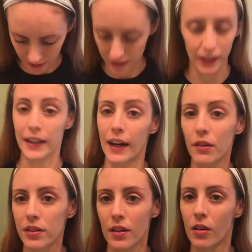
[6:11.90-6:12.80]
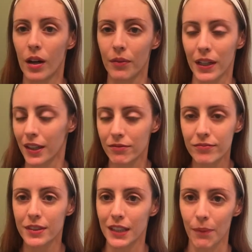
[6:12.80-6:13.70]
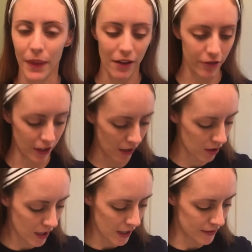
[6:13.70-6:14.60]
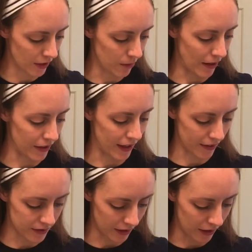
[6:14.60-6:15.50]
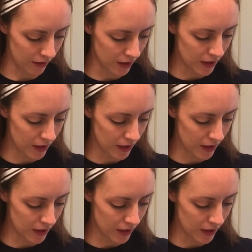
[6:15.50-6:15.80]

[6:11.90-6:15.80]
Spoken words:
get out, so I'm gonna skip that for now and tell you about the next thing.